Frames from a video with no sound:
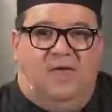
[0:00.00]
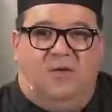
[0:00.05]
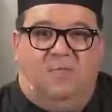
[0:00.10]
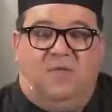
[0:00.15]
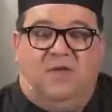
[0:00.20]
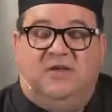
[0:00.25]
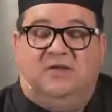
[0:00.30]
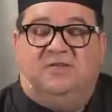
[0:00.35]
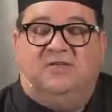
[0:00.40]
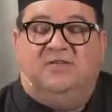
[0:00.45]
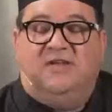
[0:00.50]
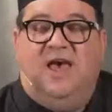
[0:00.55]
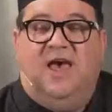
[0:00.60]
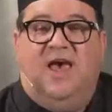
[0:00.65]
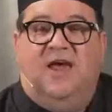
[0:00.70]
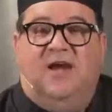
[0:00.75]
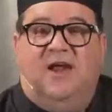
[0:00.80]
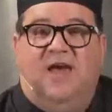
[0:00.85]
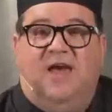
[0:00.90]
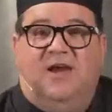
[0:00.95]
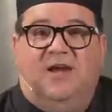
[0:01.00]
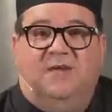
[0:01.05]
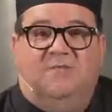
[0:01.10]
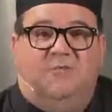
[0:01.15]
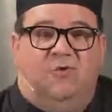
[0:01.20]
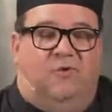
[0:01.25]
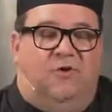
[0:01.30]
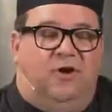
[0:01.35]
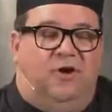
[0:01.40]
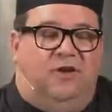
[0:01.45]
could be a side
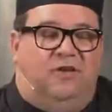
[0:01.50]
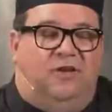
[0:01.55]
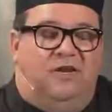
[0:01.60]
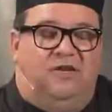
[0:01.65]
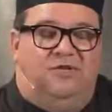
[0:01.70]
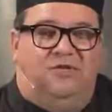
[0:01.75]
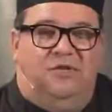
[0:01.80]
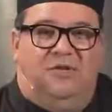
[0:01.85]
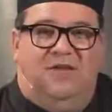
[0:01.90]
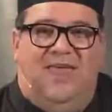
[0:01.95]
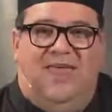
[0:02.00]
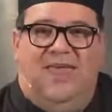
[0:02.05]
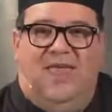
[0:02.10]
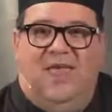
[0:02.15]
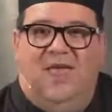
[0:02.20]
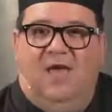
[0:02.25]
item or an addition to